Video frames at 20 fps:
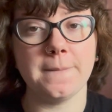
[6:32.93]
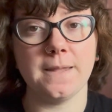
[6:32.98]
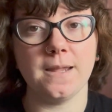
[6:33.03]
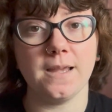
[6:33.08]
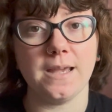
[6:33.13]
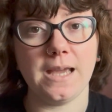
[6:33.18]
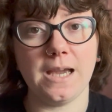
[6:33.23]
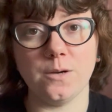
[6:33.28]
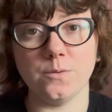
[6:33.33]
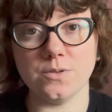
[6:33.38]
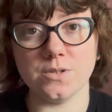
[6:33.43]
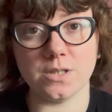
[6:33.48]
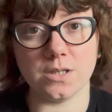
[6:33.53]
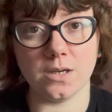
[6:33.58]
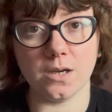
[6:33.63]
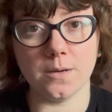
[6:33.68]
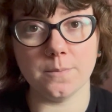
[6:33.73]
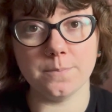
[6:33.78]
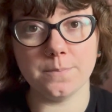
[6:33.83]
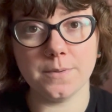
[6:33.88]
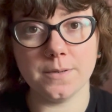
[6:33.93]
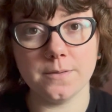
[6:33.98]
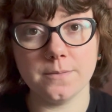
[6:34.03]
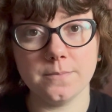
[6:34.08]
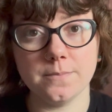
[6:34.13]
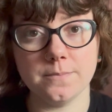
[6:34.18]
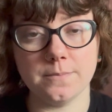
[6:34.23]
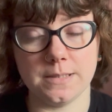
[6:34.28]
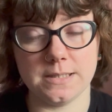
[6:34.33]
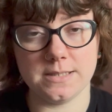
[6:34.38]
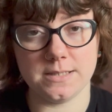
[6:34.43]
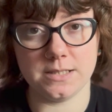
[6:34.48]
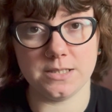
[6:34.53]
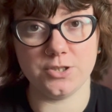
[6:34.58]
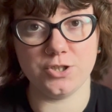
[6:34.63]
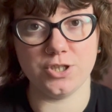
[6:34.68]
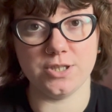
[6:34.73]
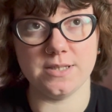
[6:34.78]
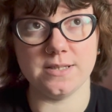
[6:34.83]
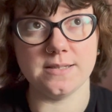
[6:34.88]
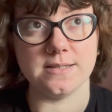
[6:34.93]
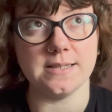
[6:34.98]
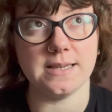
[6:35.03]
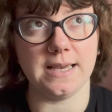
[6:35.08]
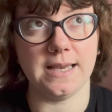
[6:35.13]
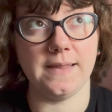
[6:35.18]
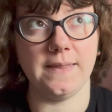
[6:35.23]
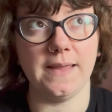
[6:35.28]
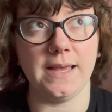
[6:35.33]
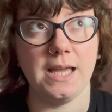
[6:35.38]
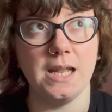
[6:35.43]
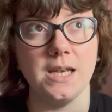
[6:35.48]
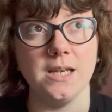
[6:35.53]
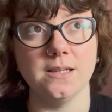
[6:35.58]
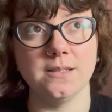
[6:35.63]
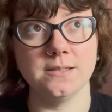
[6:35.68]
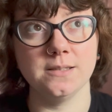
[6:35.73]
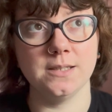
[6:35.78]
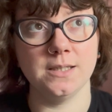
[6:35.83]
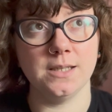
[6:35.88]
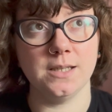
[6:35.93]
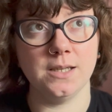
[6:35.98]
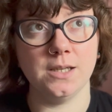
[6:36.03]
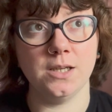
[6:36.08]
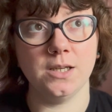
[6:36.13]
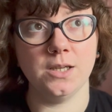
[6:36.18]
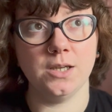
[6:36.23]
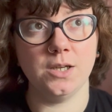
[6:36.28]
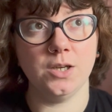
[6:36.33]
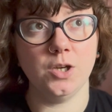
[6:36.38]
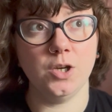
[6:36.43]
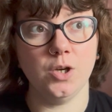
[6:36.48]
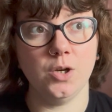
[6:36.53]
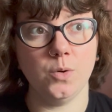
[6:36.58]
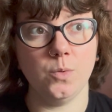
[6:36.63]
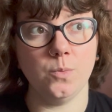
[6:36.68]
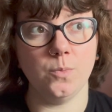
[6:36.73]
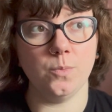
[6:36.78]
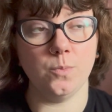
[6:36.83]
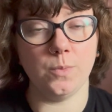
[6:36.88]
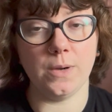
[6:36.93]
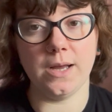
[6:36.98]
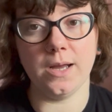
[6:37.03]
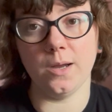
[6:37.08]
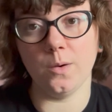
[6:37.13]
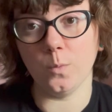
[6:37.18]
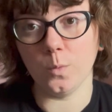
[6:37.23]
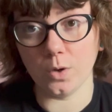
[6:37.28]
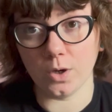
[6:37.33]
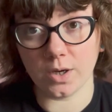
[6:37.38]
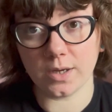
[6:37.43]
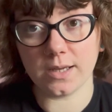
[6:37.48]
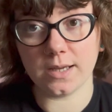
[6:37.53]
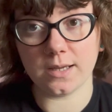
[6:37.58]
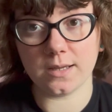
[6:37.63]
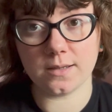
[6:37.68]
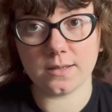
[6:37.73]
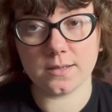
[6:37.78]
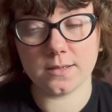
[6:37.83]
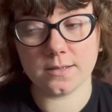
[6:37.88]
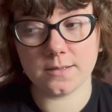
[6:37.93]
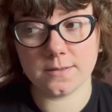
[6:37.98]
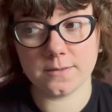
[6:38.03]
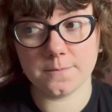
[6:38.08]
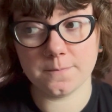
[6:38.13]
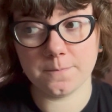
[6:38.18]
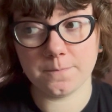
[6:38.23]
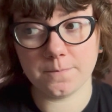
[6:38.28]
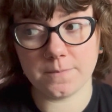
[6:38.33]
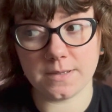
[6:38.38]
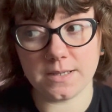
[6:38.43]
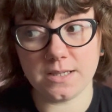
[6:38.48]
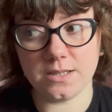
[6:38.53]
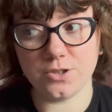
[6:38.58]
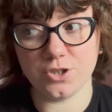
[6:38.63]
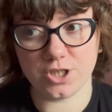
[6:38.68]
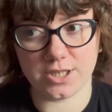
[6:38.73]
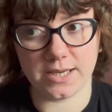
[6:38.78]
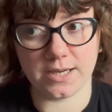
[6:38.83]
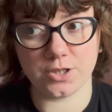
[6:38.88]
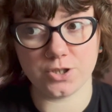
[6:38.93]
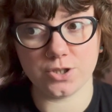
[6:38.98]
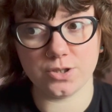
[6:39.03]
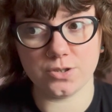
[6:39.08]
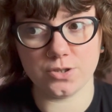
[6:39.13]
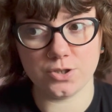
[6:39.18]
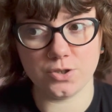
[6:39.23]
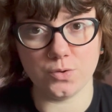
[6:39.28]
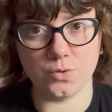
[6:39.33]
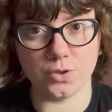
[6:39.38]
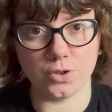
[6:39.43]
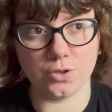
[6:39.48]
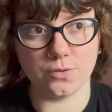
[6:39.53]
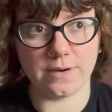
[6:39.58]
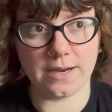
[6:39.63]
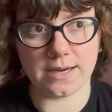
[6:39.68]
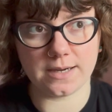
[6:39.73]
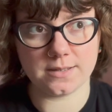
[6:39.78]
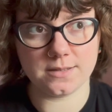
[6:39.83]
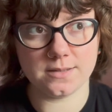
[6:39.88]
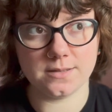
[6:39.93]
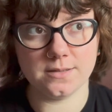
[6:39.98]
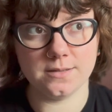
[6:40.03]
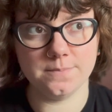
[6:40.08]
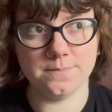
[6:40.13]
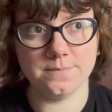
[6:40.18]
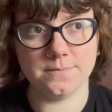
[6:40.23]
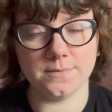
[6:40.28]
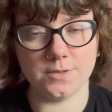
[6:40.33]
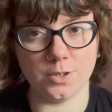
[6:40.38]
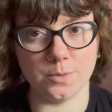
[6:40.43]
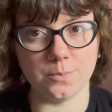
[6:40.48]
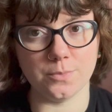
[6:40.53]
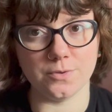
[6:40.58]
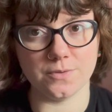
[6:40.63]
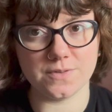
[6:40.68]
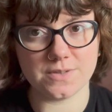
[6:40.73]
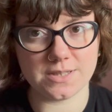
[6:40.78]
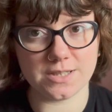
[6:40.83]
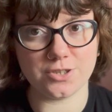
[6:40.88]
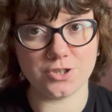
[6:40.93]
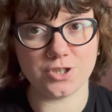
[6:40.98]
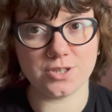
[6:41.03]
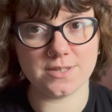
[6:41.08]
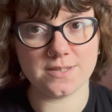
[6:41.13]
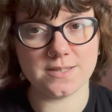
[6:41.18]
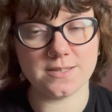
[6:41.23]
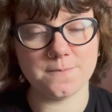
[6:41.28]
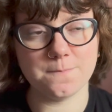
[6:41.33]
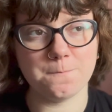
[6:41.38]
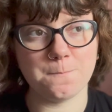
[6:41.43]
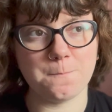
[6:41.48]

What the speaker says: counting up my stitches, and then working each section to the correct number of stitches.